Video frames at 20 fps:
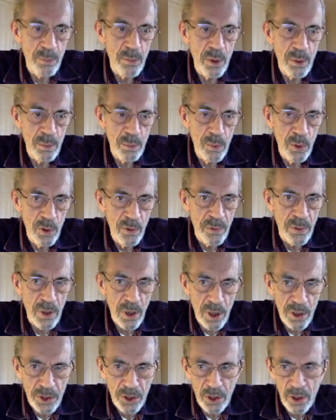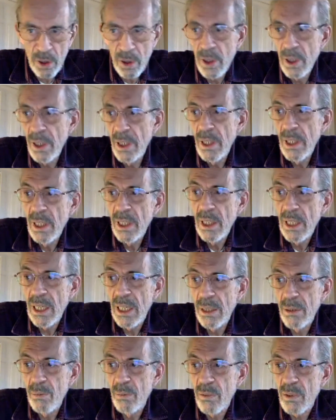move culture
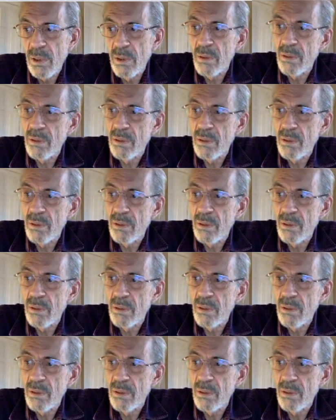and